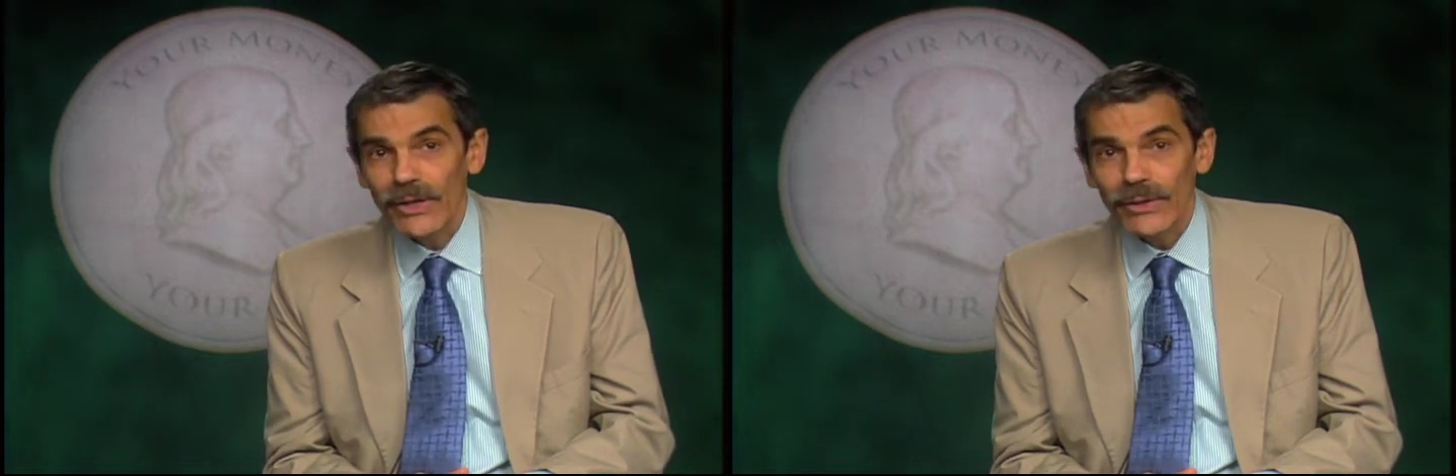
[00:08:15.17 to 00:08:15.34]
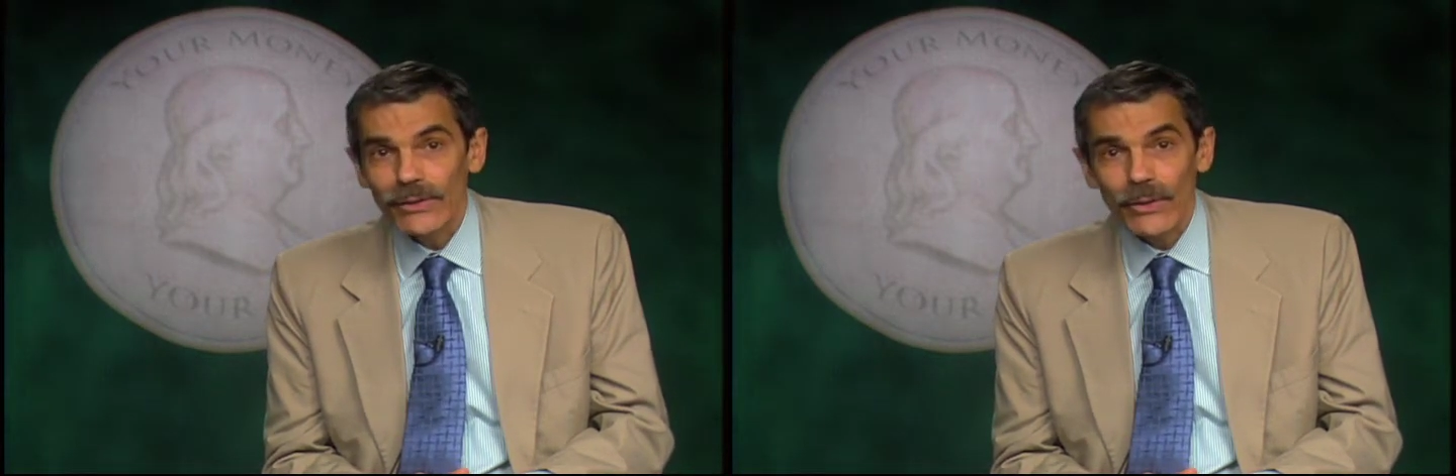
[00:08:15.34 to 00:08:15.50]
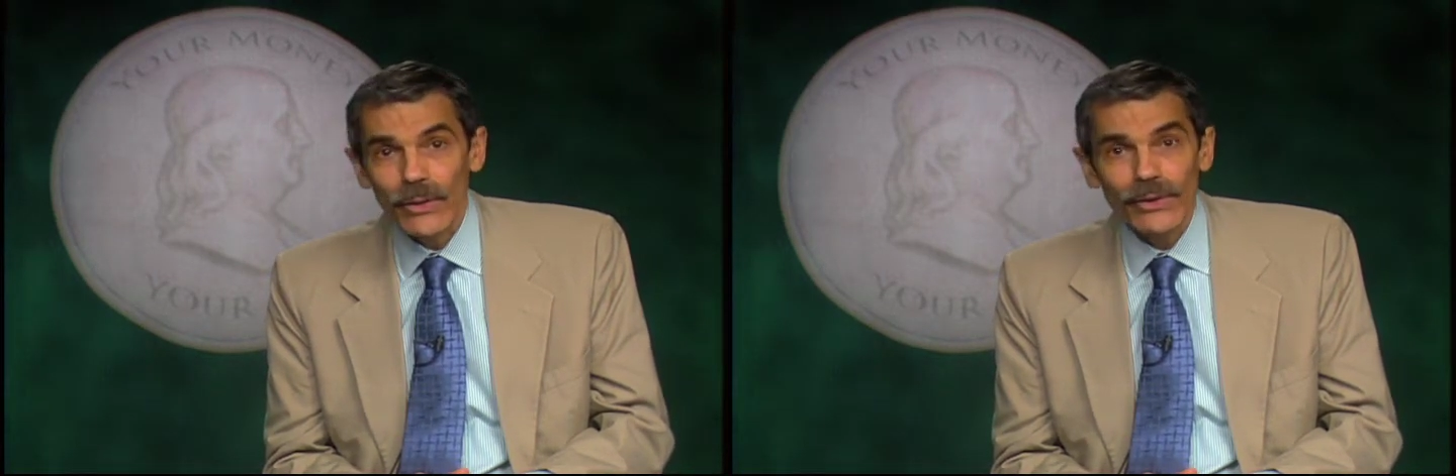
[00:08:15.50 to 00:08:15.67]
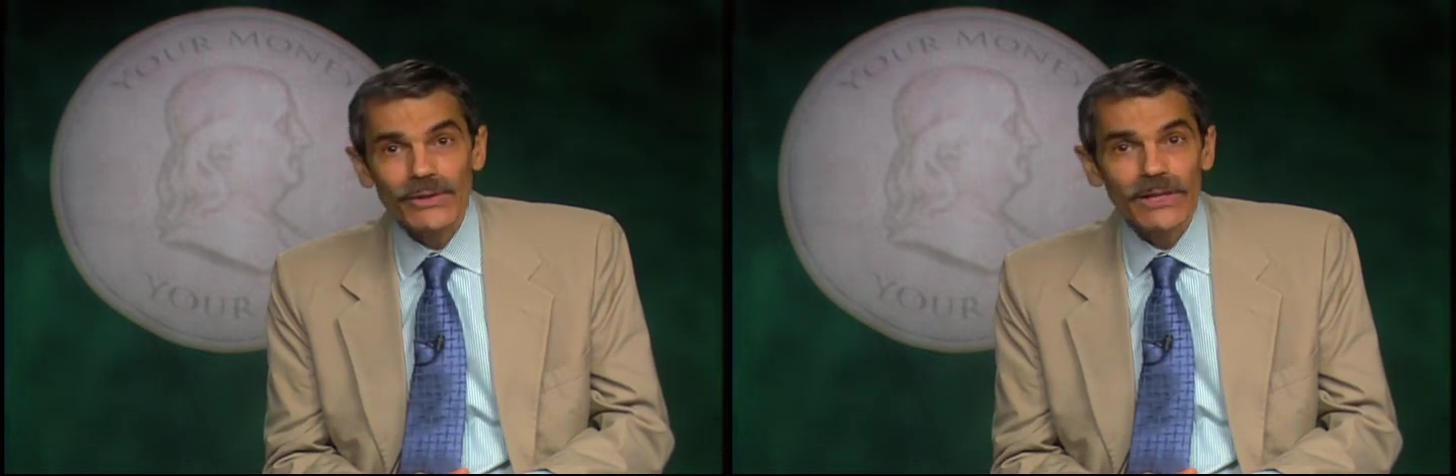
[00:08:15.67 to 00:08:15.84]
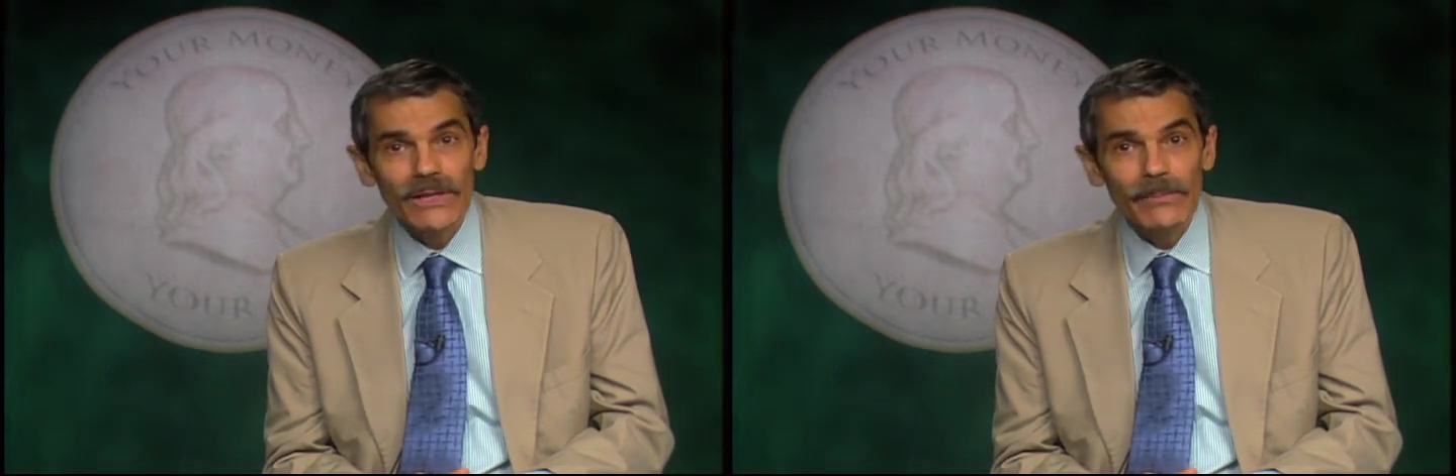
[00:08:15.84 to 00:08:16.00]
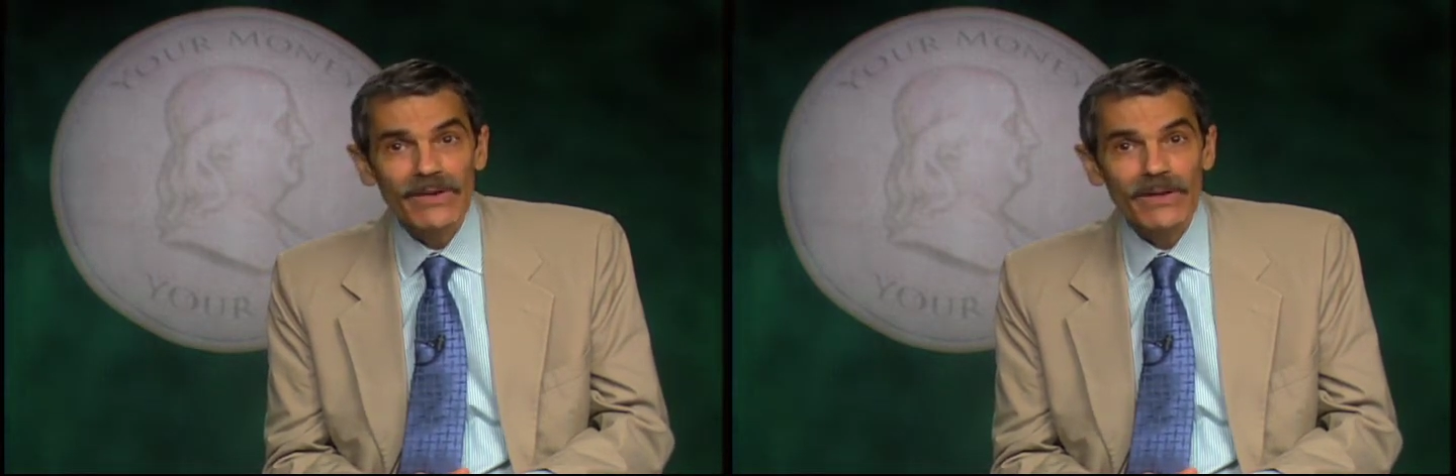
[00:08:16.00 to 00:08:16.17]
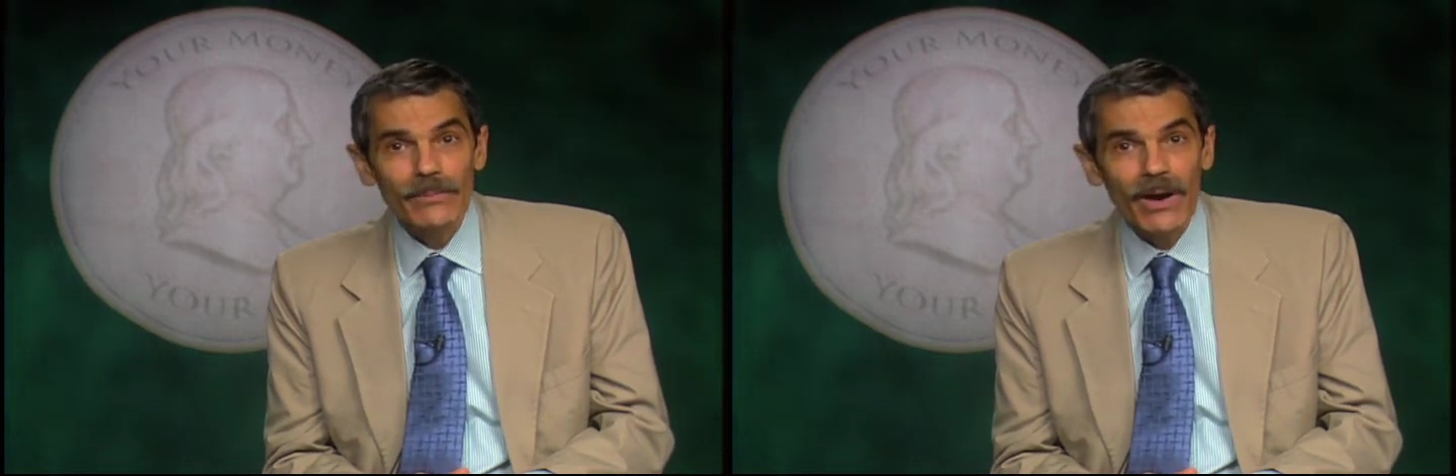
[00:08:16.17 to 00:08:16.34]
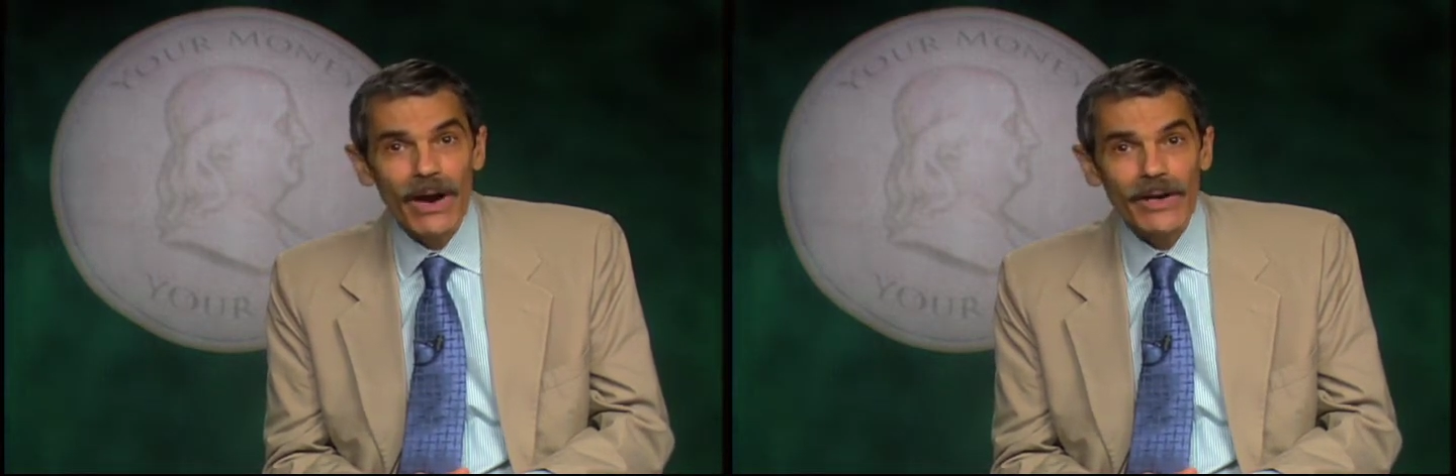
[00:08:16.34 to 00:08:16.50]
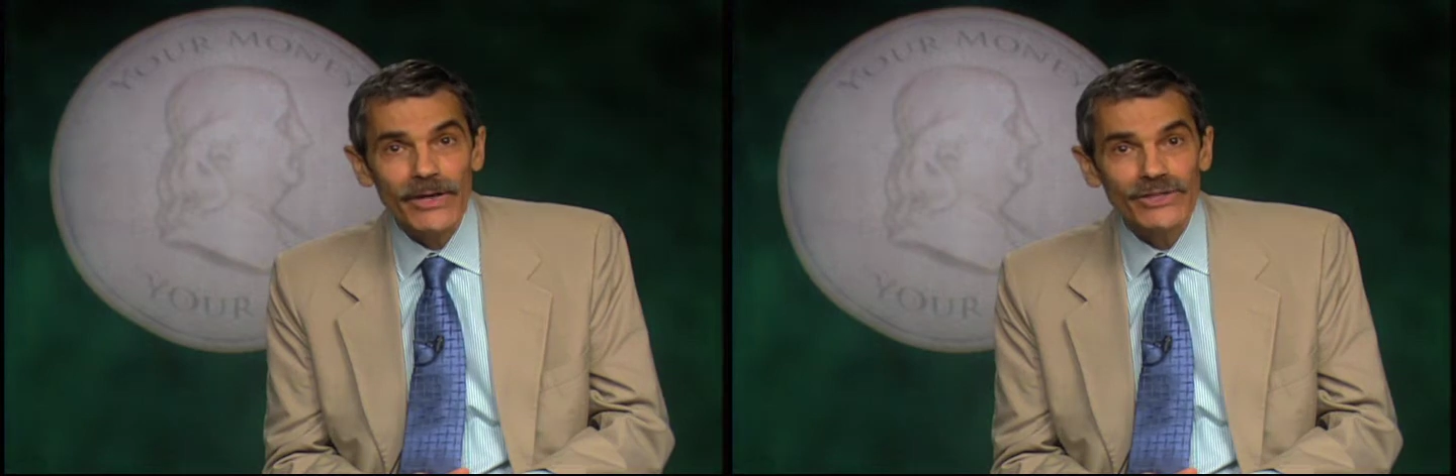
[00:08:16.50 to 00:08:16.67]
third the limited
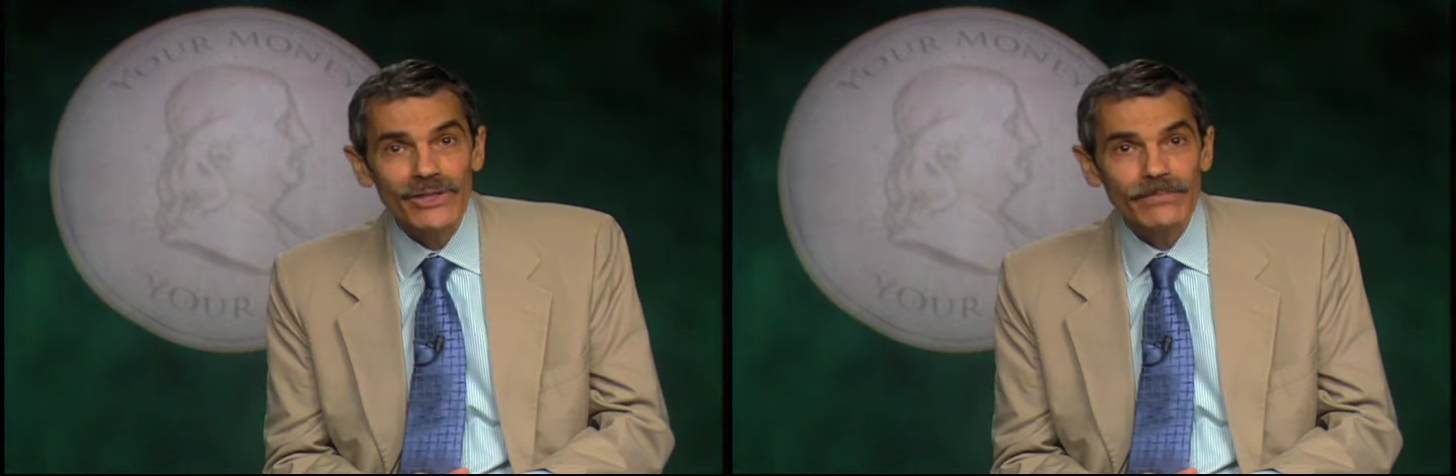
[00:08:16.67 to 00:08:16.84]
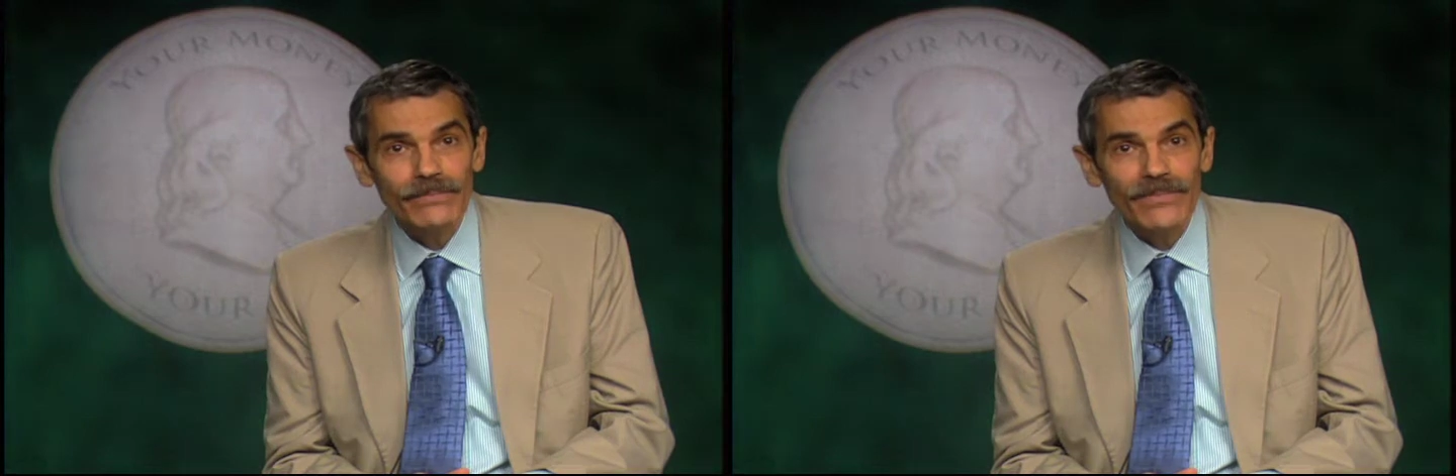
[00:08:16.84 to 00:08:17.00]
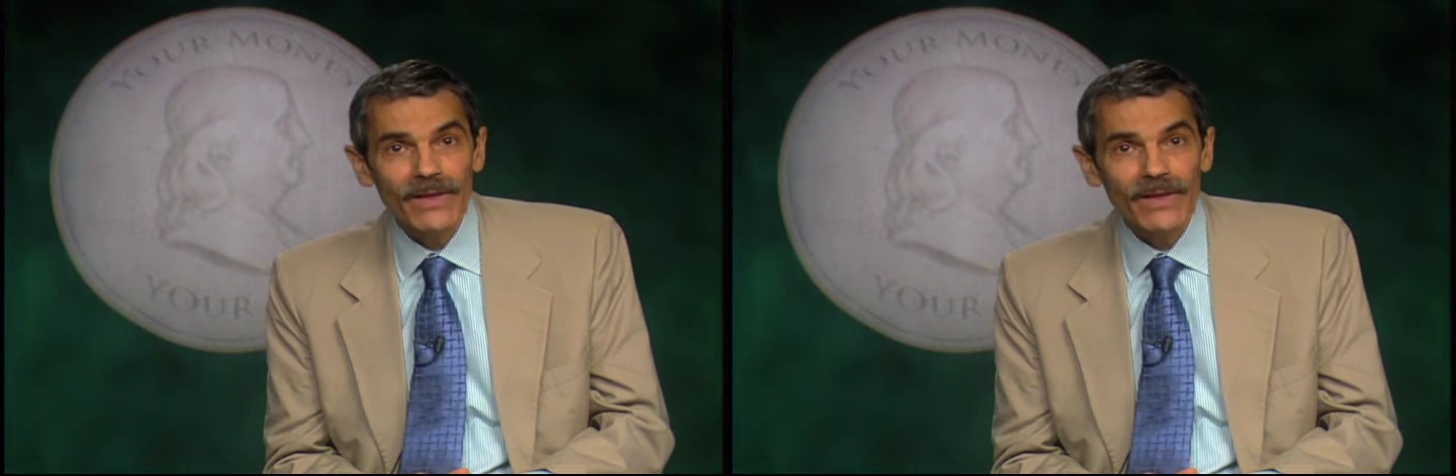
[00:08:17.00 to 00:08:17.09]
partnership,